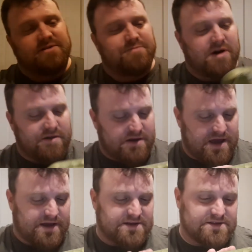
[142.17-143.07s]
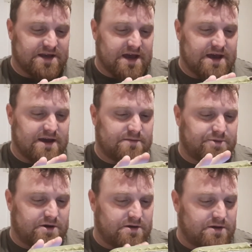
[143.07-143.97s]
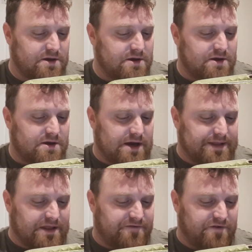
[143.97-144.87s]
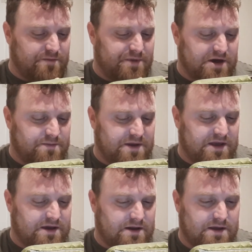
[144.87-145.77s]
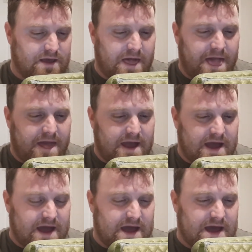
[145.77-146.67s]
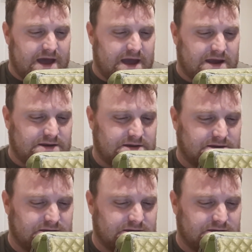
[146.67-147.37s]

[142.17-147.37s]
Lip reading: part of the legs, and another foot and part of the minigun, and